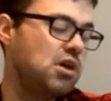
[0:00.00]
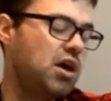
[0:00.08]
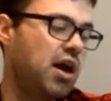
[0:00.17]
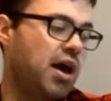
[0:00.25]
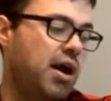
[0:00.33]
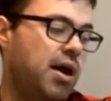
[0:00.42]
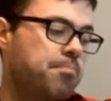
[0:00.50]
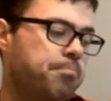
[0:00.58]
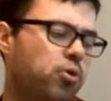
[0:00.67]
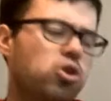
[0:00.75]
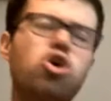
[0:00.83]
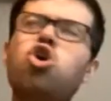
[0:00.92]
But
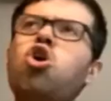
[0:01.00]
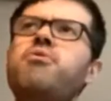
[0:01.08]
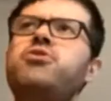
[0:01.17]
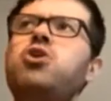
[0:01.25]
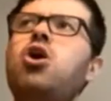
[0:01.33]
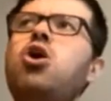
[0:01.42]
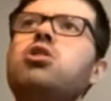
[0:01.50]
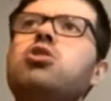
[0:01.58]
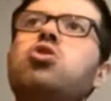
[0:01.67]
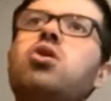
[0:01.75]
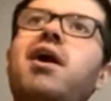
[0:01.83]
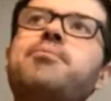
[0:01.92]
look,
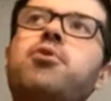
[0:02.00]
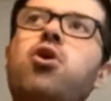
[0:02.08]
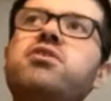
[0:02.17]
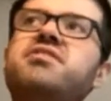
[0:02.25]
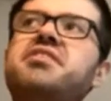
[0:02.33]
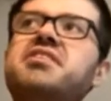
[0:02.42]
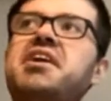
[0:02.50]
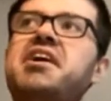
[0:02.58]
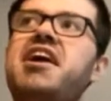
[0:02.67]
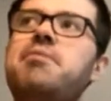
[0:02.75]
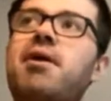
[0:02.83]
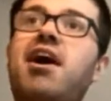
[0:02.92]
overall, I'm going to the
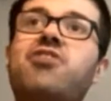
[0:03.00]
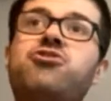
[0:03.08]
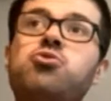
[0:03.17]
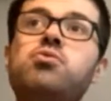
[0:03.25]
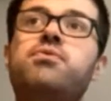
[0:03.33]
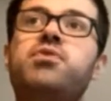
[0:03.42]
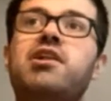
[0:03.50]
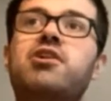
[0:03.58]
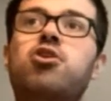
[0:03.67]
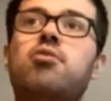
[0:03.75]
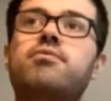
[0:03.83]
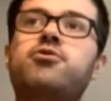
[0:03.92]
game. I do feel
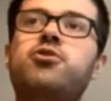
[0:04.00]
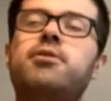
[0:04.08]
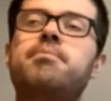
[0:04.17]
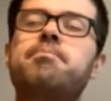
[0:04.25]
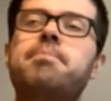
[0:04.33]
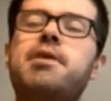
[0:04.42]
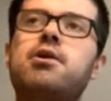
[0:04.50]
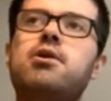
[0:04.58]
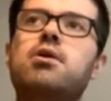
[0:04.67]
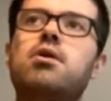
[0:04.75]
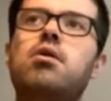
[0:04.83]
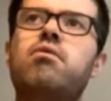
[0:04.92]
confident
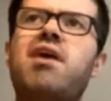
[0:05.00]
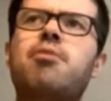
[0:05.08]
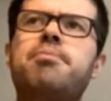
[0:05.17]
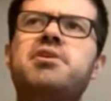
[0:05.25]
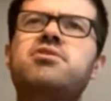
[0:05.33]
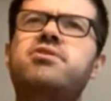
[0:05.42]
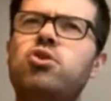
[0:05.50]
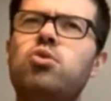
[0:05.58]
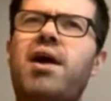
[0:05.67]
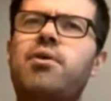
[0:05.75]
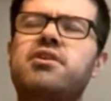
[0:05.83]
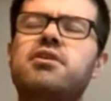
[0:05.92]
without being too
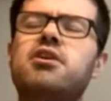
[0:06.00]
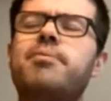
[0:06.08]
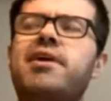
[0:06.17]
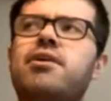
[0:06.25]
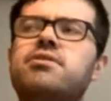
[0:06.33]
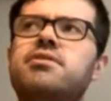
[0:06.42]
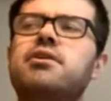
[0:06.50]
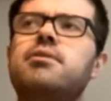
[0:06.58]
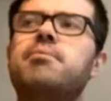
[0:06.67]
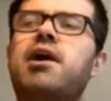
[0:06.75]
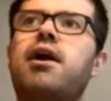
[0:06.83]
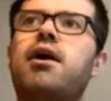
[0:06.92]
arrogant about it.
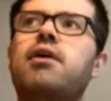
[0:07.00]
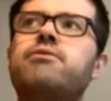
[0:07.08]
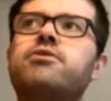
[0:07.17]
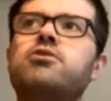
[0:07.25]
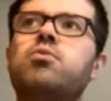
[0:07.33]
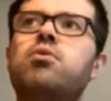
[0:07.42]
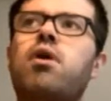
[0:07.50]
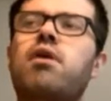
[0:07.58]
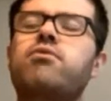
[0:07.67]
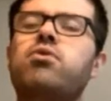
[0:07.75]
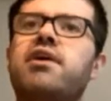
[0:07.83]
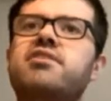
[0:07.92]
I think we were
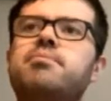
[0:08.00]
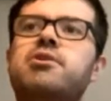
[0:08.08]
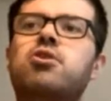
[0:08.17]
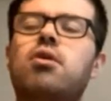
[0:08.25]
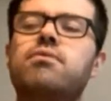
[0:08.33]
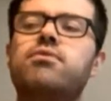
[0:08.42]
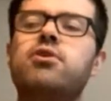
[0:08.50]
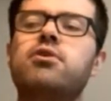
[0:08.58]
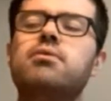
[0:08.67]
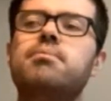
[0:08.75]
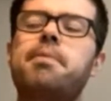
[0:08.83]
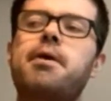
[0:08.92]
every right to be confident.